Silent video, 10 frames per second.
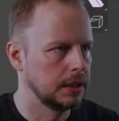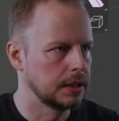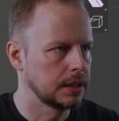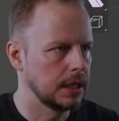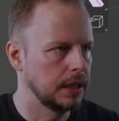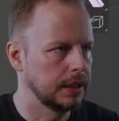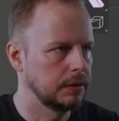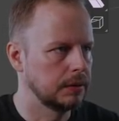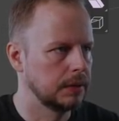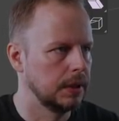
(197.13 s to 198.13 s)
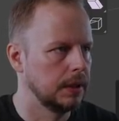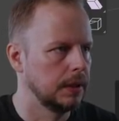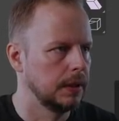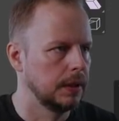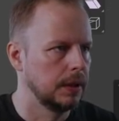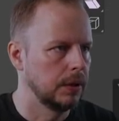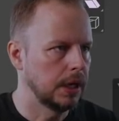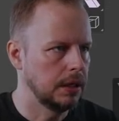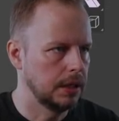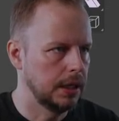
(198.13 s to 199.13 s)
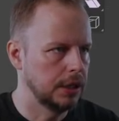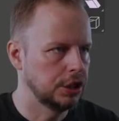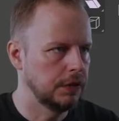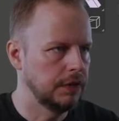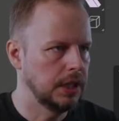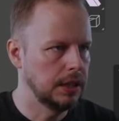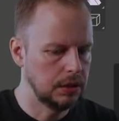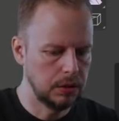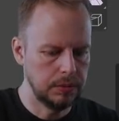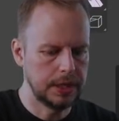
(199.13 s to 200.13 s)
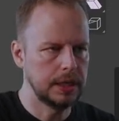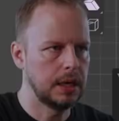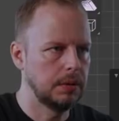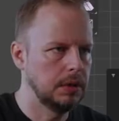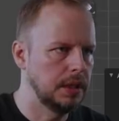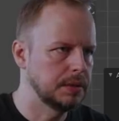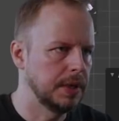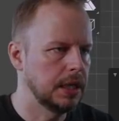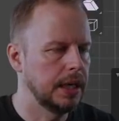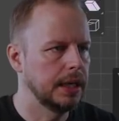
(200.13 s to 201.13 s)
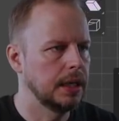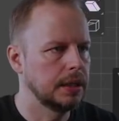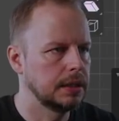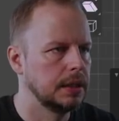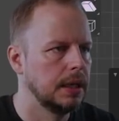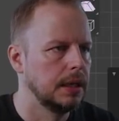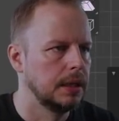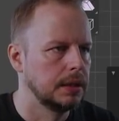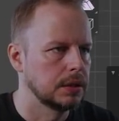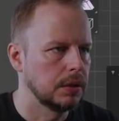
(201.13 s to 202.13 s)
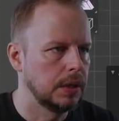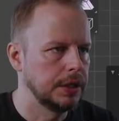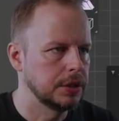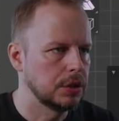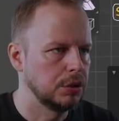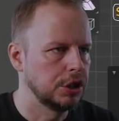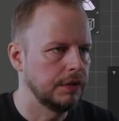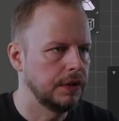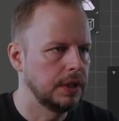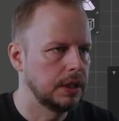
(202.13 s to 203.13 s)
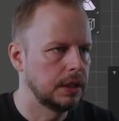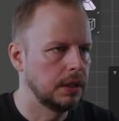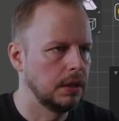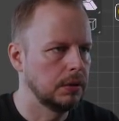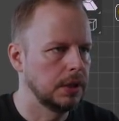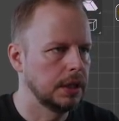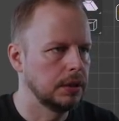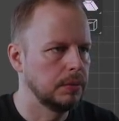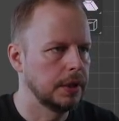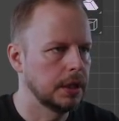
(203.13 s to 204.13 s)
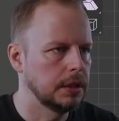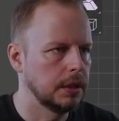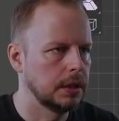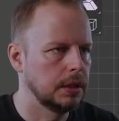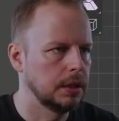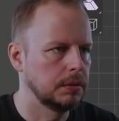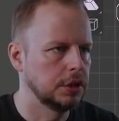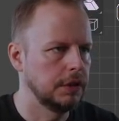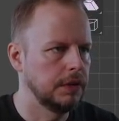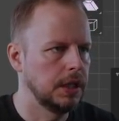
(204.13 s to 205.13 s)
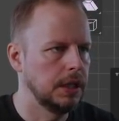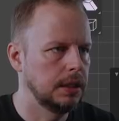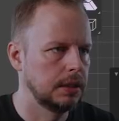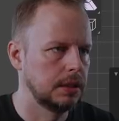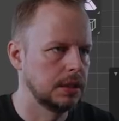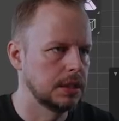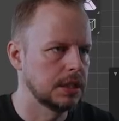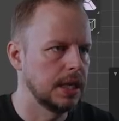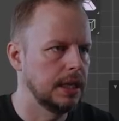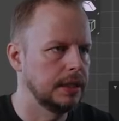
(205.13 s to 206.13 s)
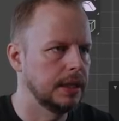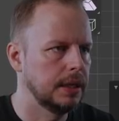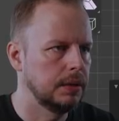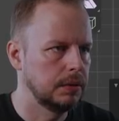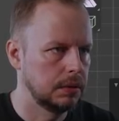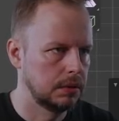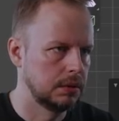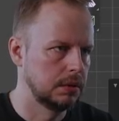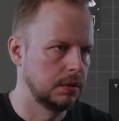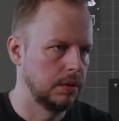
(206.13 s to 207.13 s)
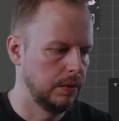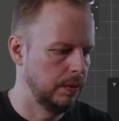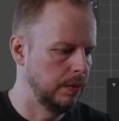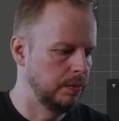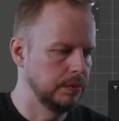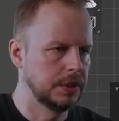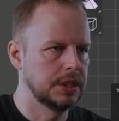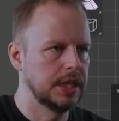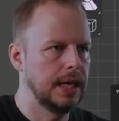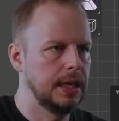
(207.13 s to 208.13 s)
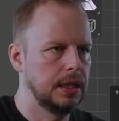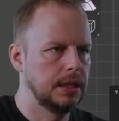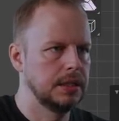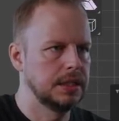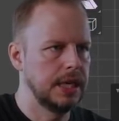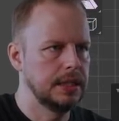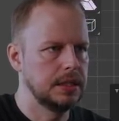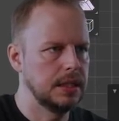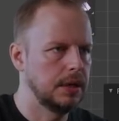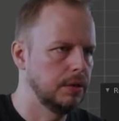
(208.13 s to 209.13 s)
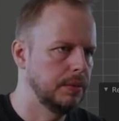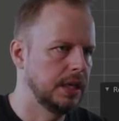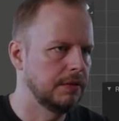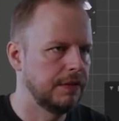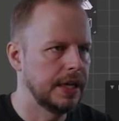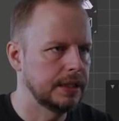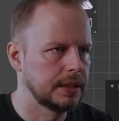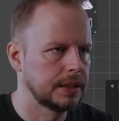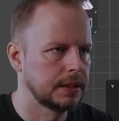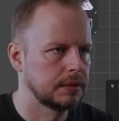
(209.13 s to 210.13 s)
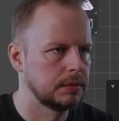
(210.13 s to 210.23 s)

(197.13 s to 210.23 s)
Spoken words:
Scale down. Okay, Shift D to duplicate that one. Let's make a leg here. So I'll just do Shift. Oh, did I duplicate it? Yeah, Shift D, scale down. Scale Z0, make it flat.